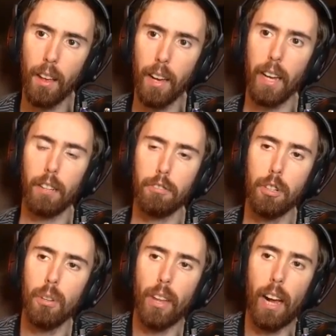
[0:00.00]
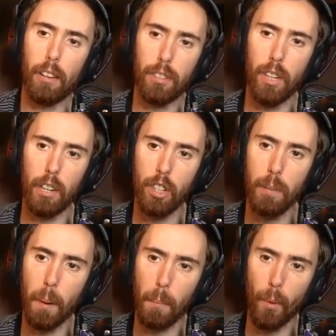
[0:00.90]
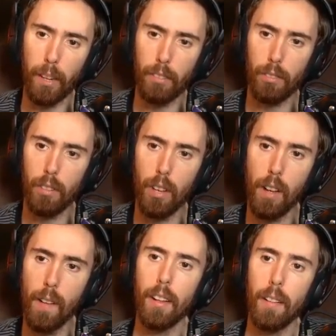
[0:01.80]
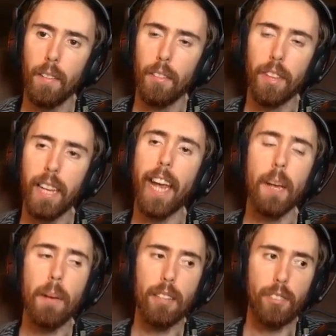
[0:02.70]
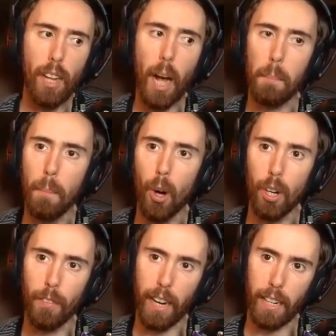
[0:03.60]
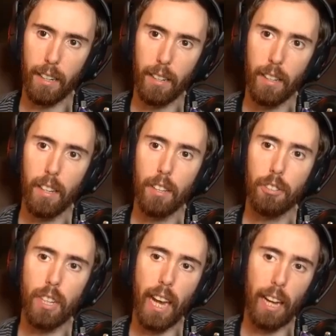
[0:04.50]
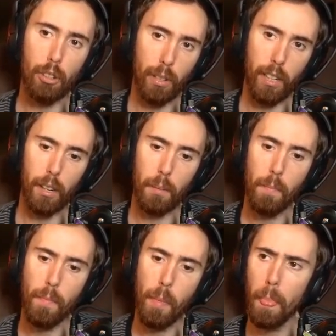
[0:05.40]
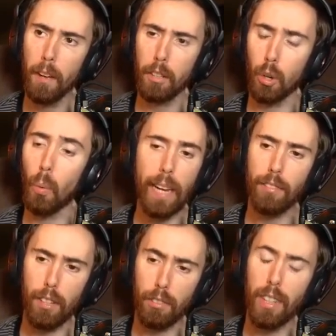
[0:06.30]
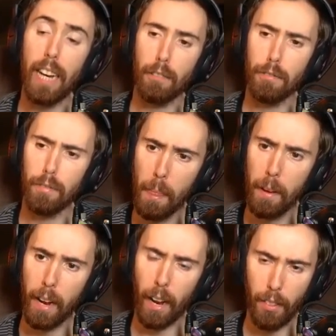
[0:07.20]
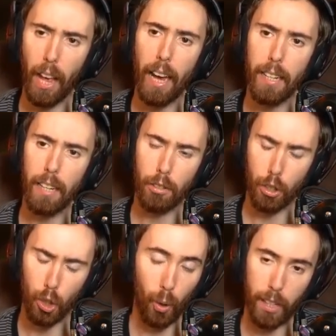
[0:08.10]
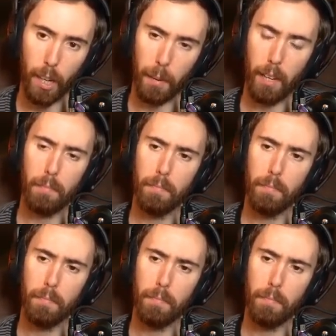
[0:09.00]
He has 2,000 achievement points. The game has not motivated Ciandriel to waste his life, and that is a shortcoming.